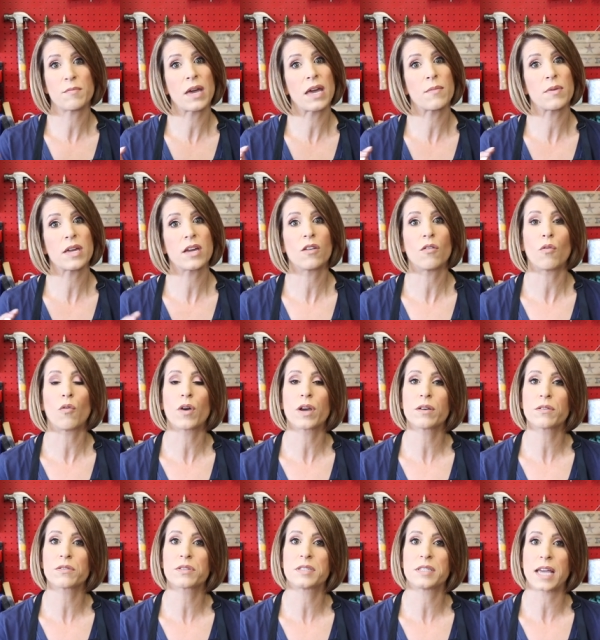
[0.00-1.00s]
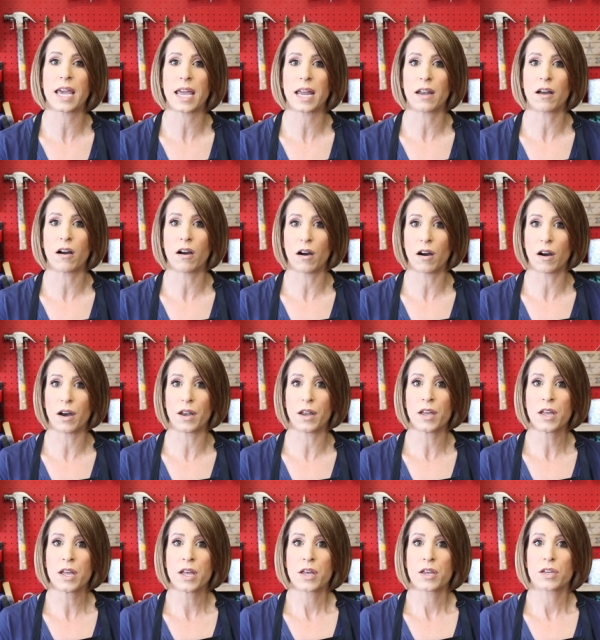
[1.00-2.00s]
maybe an oil stain on
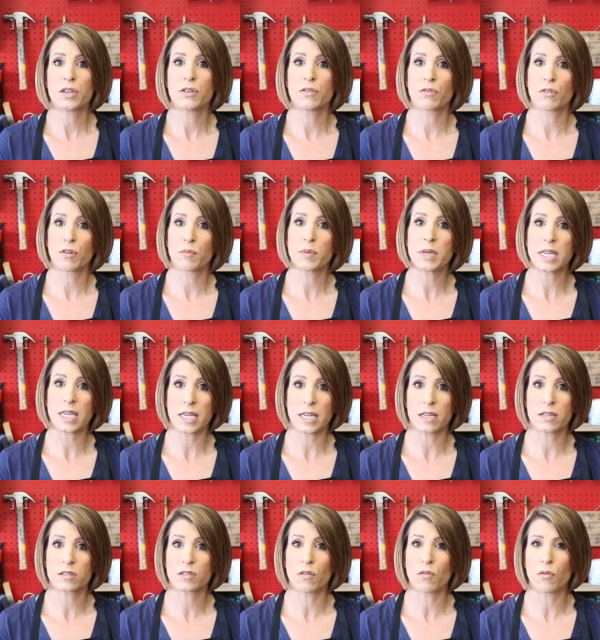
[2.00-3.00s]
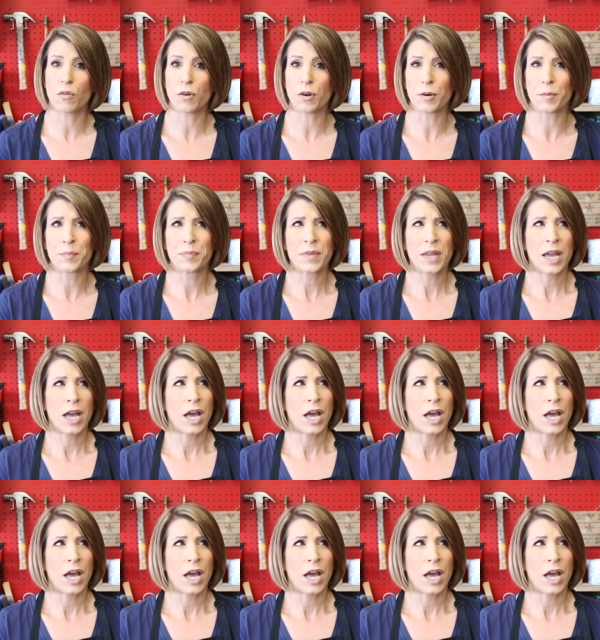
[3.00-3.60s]
your piece or